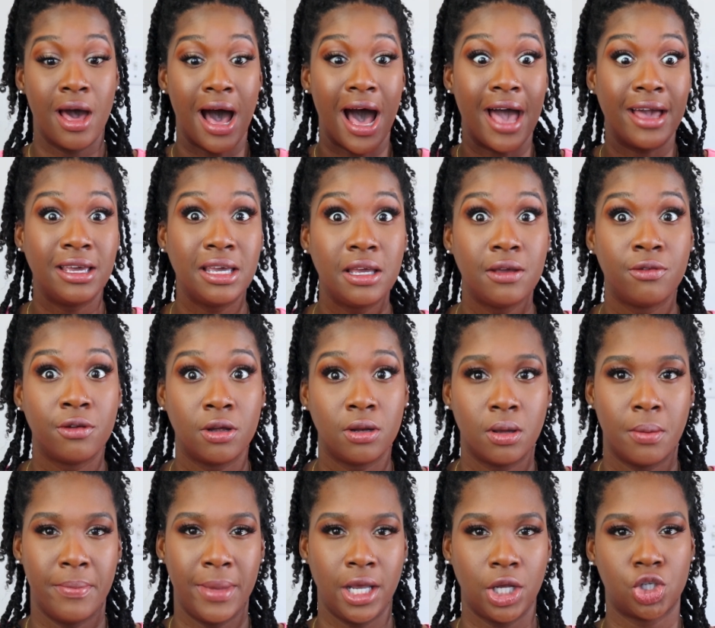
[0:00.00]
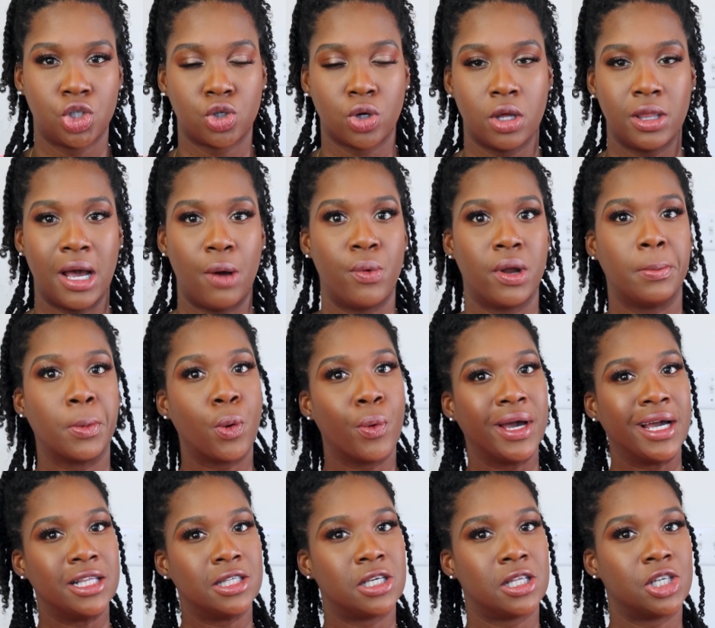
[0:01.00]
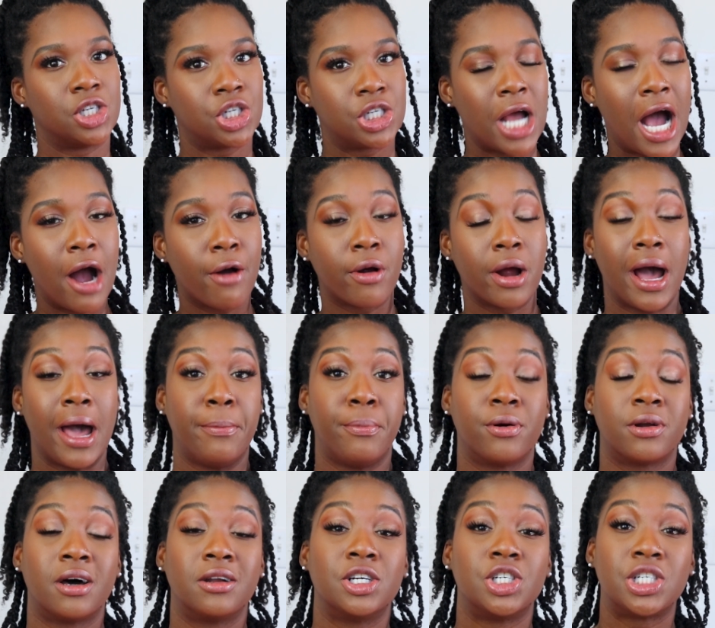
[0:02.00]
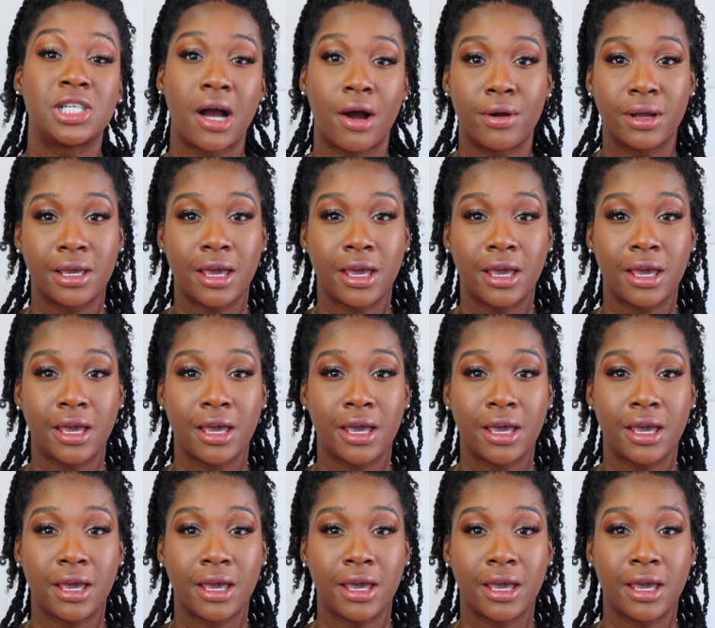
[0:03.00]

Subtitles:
I even make sure that when I'm going into the shower, I put on a shower